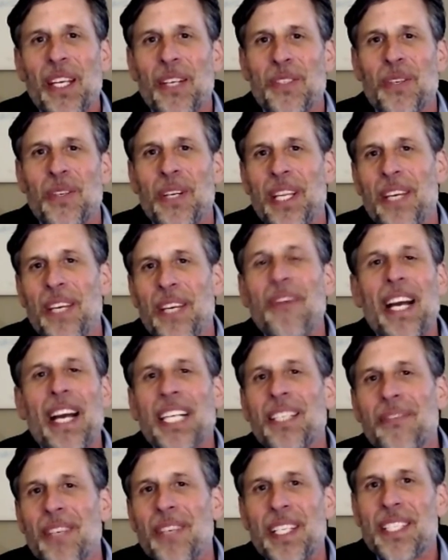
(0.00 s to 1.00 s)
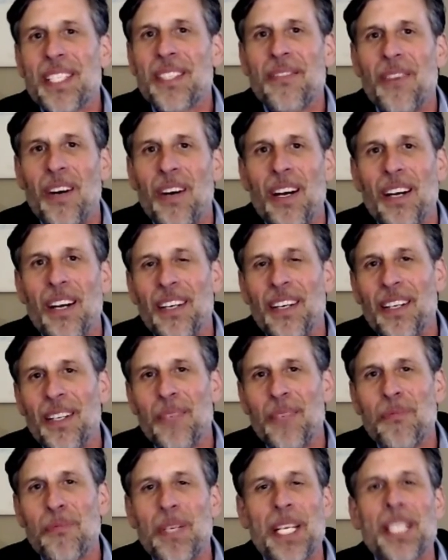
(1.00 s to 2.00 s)
sort of the effectiveness of our, the
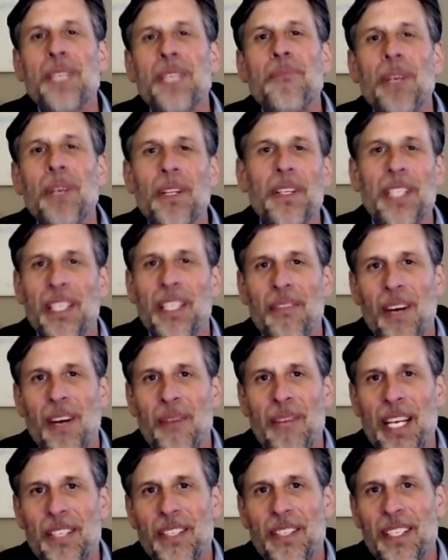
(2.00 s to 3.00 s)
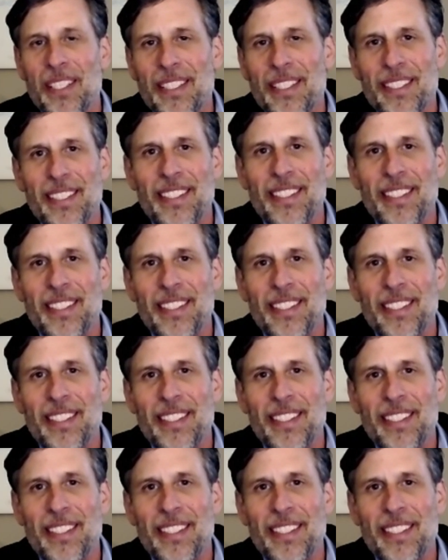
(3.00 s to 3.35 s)
predictability of our metrics.